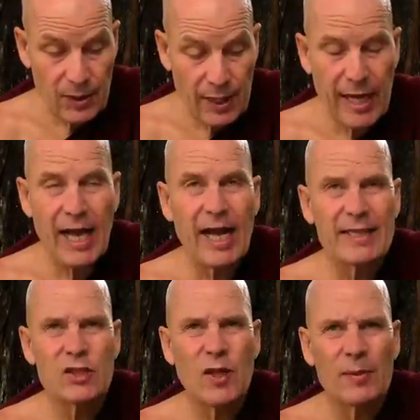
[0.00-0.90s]
They are
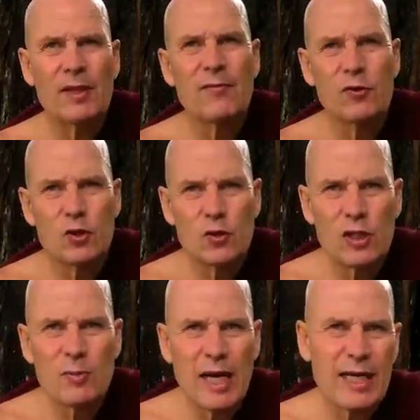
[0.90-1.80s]
described in the
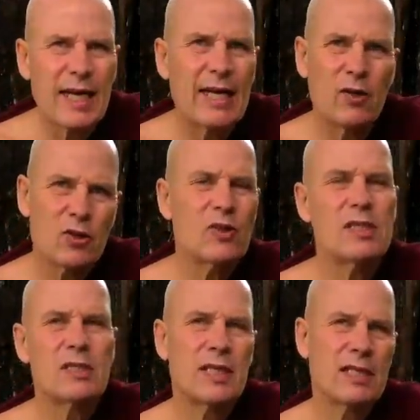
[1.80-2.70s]
Visuddhimagga and also in
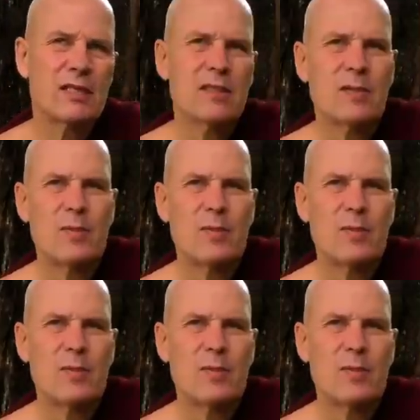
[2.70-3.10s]
the text,